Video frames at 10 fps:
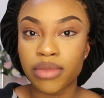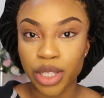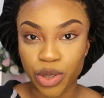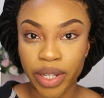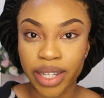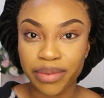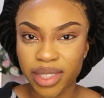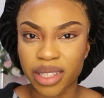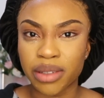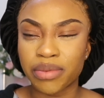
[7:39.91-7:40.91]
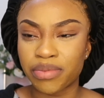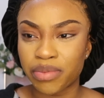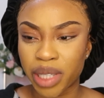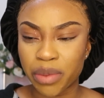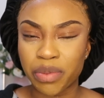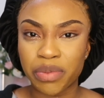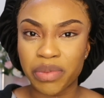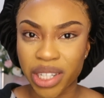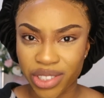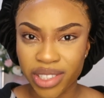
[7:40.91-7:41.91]
enjoy to be
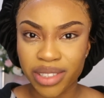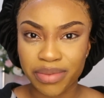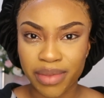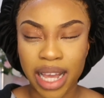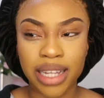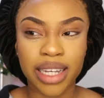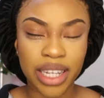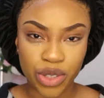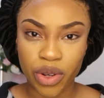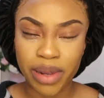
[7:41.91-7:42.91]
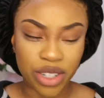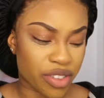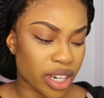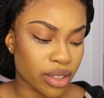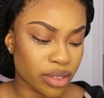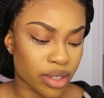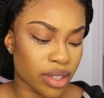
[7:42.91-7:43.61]
pleasured and I enjoy pleasuring,